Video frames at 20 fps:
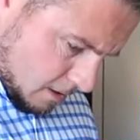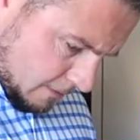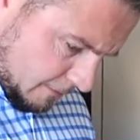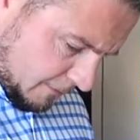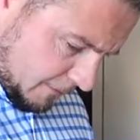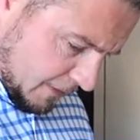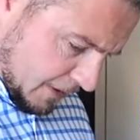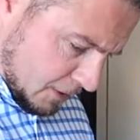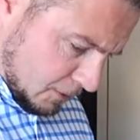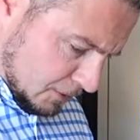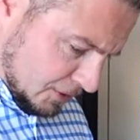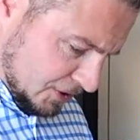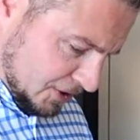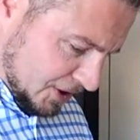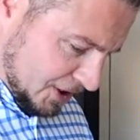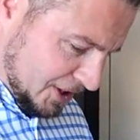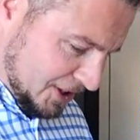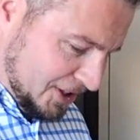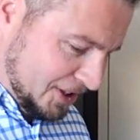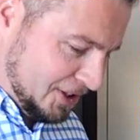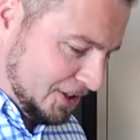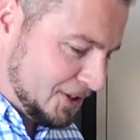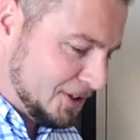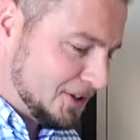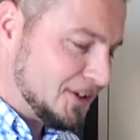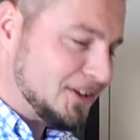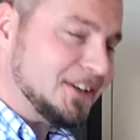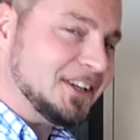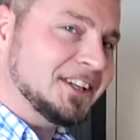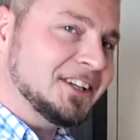Feel
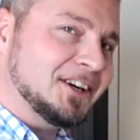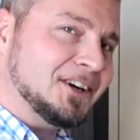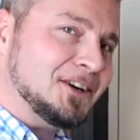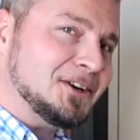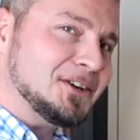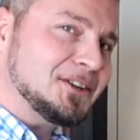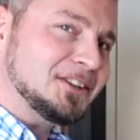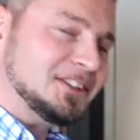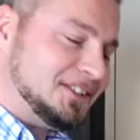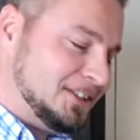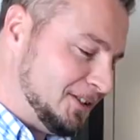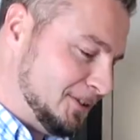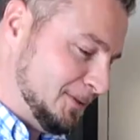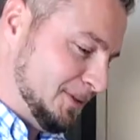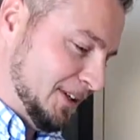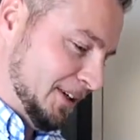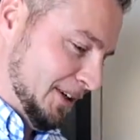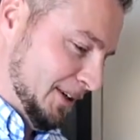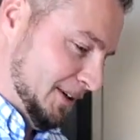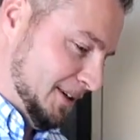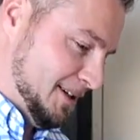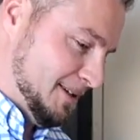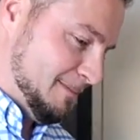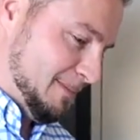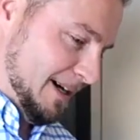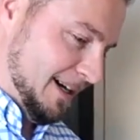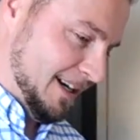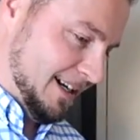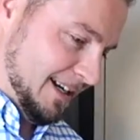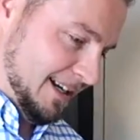secure in all that you do. Oh
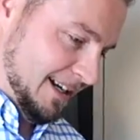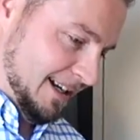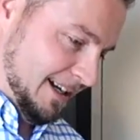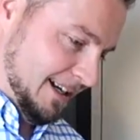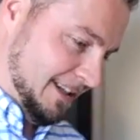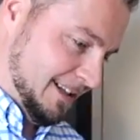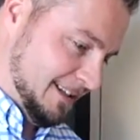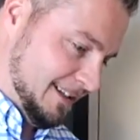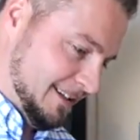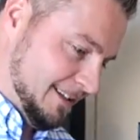my God.